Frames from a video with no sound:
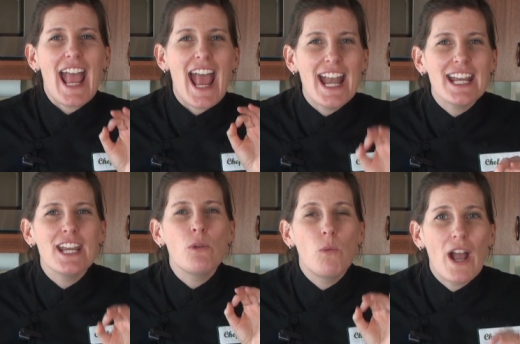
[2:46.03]

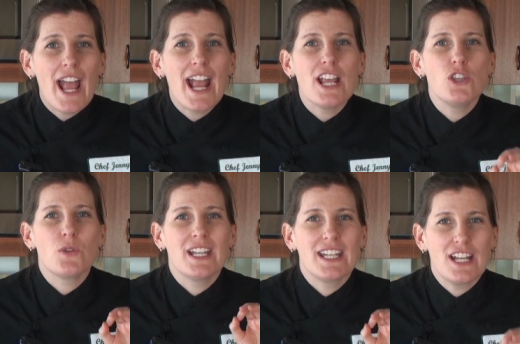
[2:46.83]
Any way you
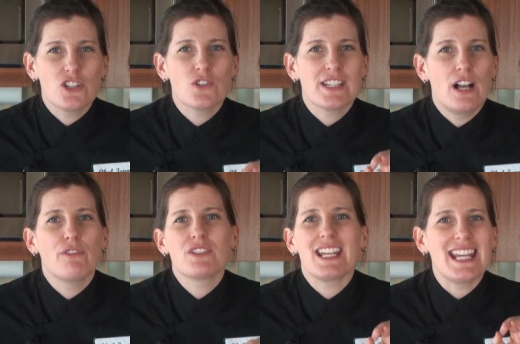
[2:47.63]
can get
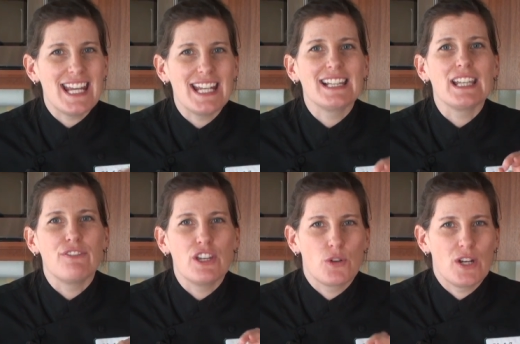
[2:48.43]
yourself to eat
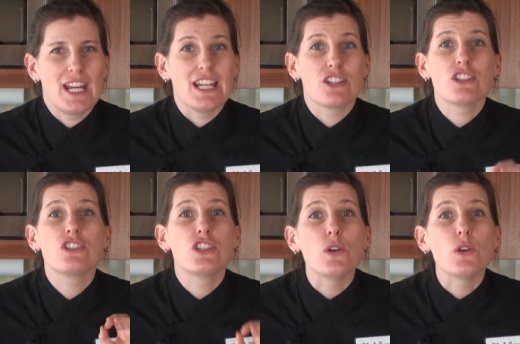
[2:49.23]
leafy greens,